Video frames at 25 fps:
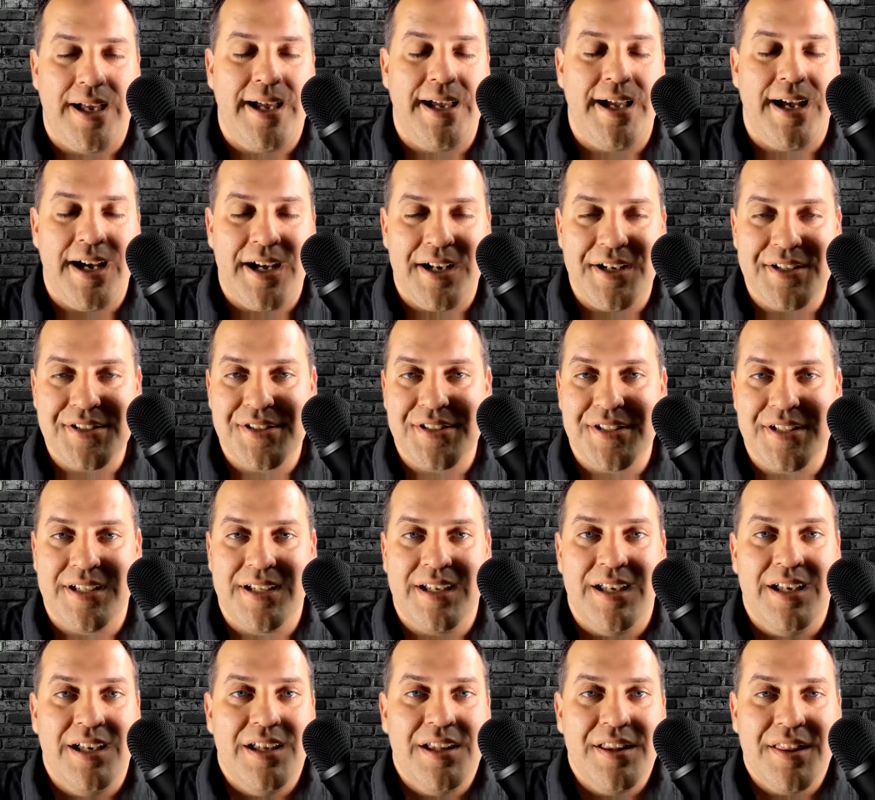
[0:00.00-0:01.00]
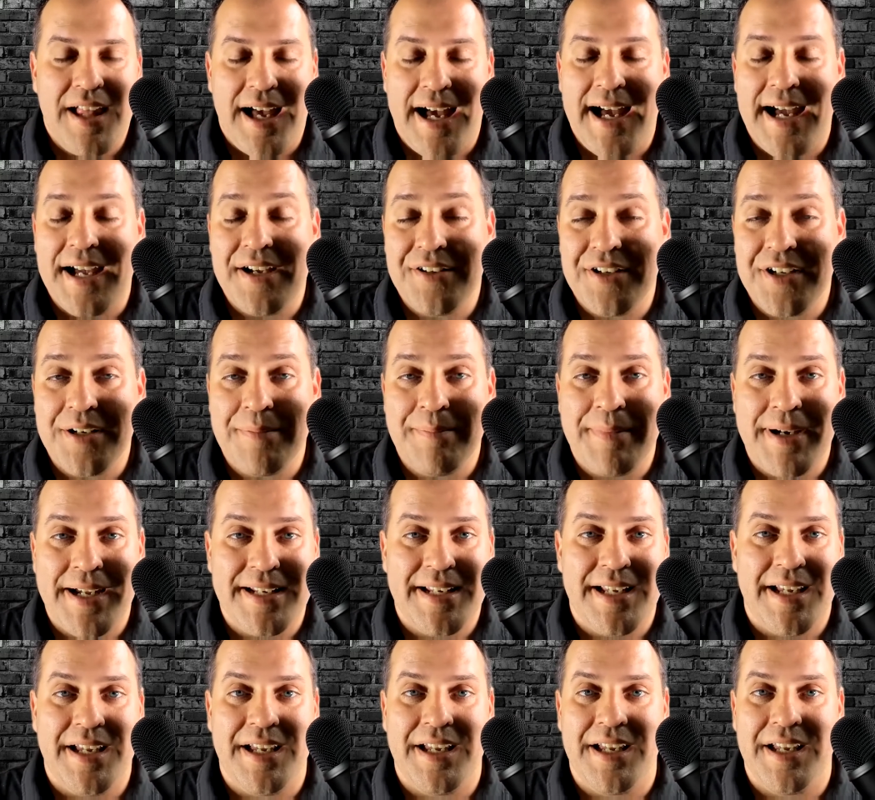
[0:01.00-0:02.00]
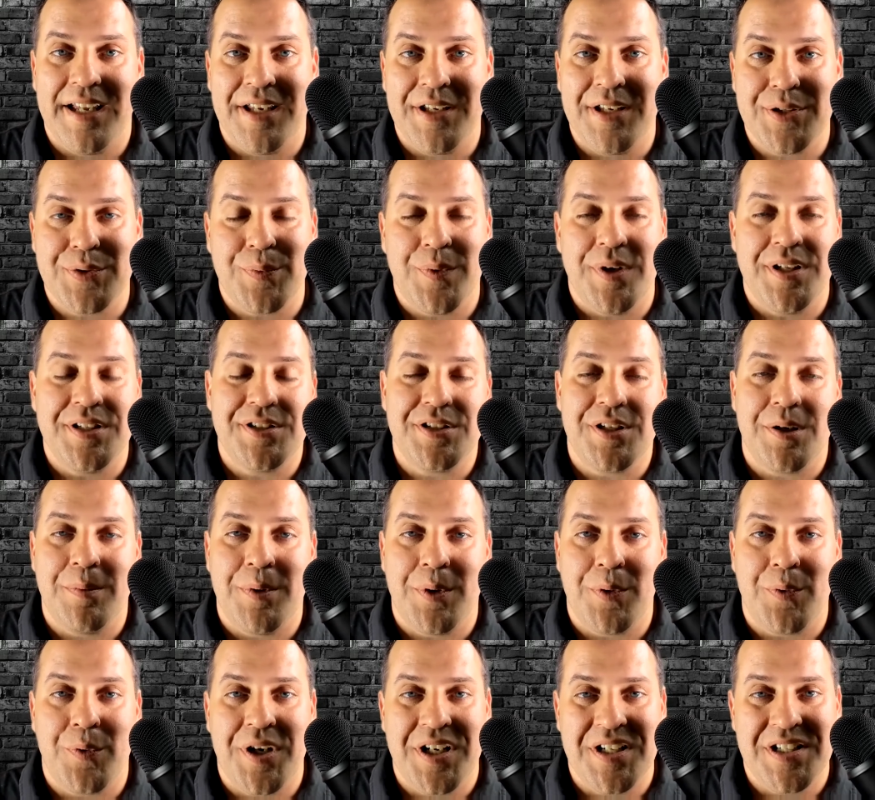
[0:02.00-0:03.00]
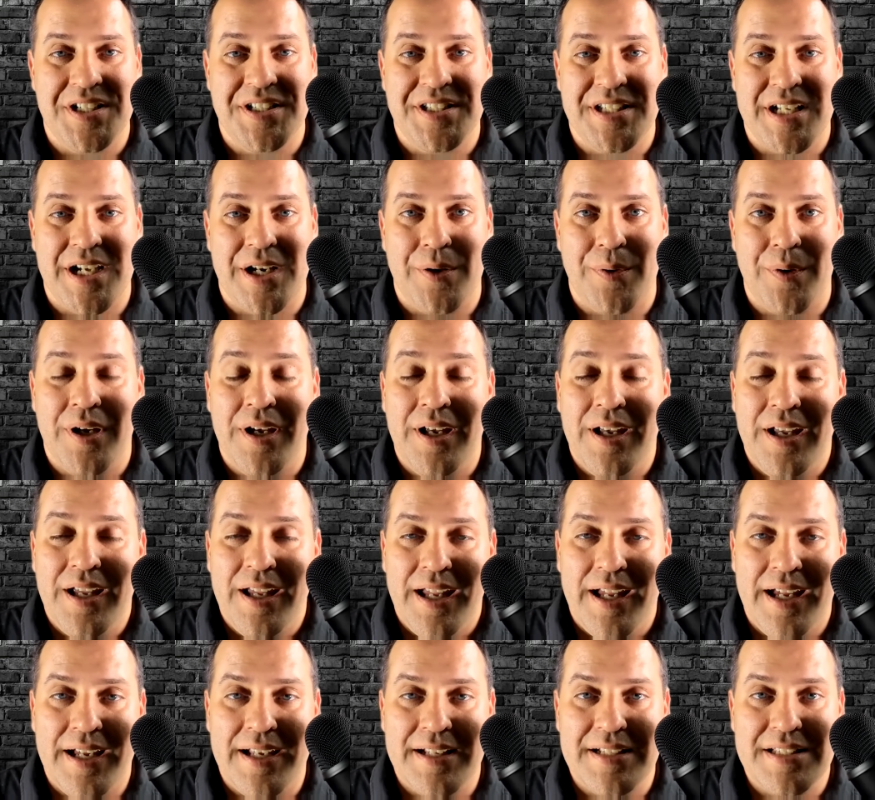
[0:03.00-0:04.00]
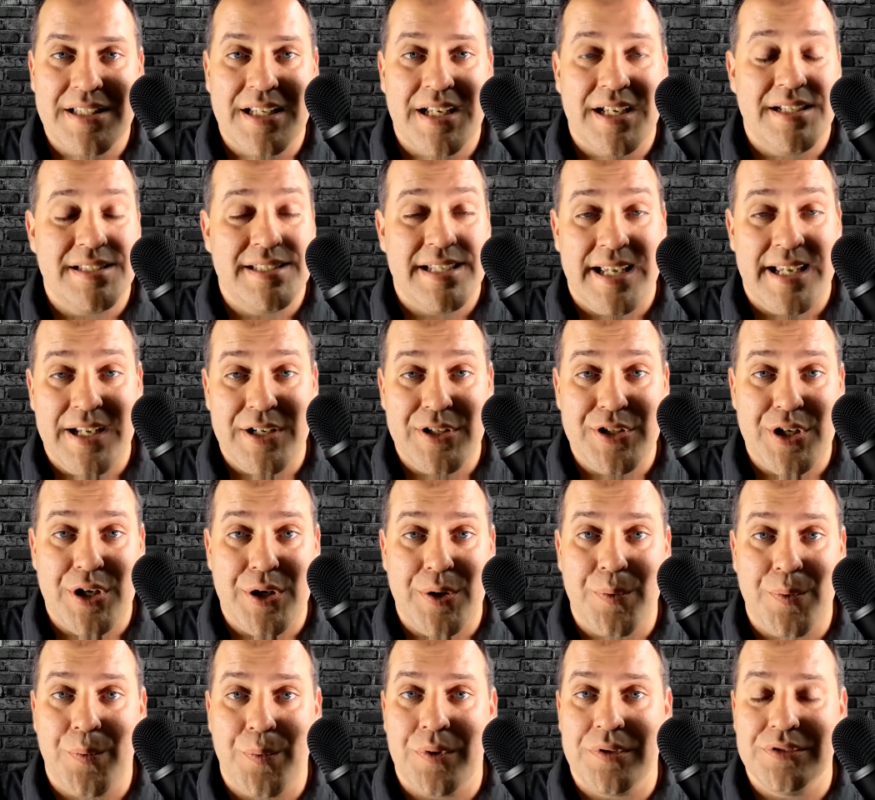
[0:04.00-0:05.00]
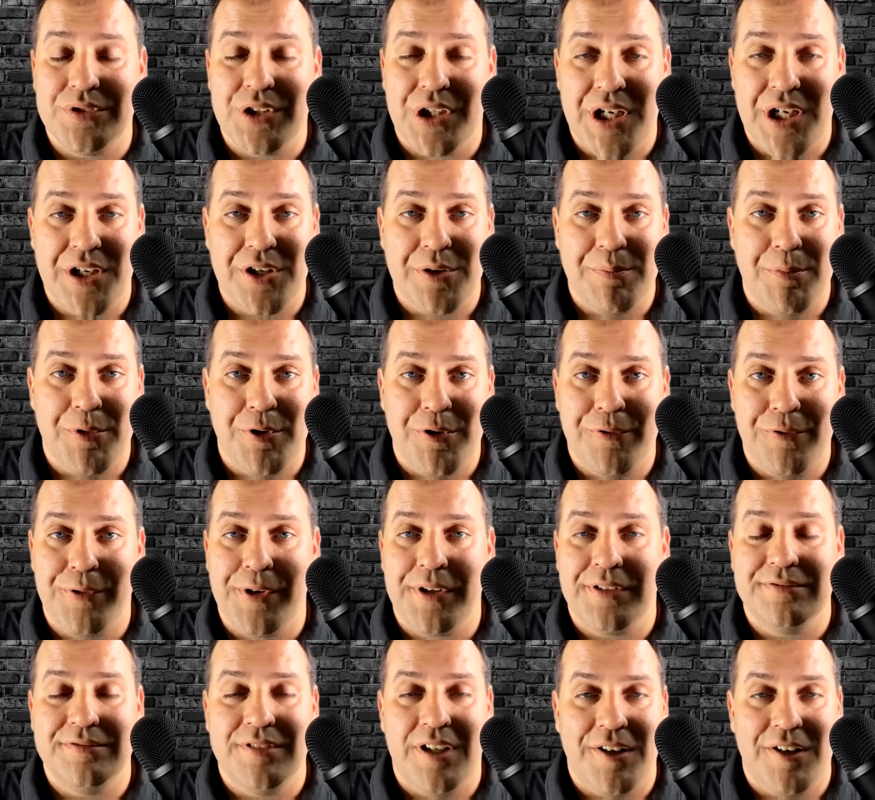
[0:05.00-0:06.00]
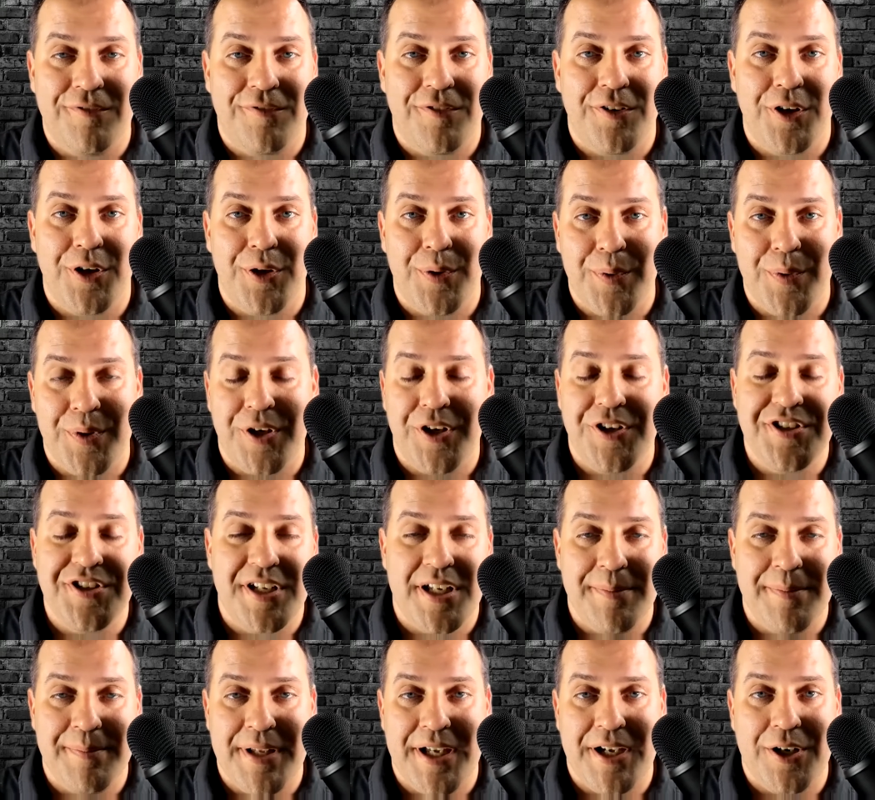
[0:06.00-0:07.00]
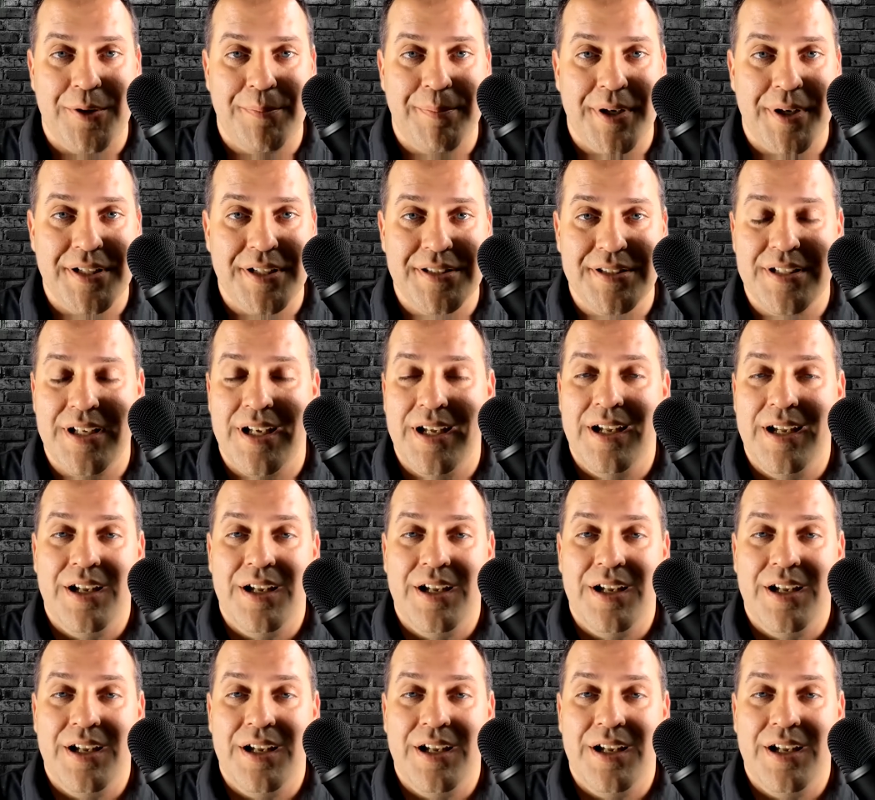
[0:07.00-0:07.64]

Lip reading: I honestly, the highlight of my day is when someone reaches out and says, "Hey Joe, we're looking to move. We'd love for you and your team to help us."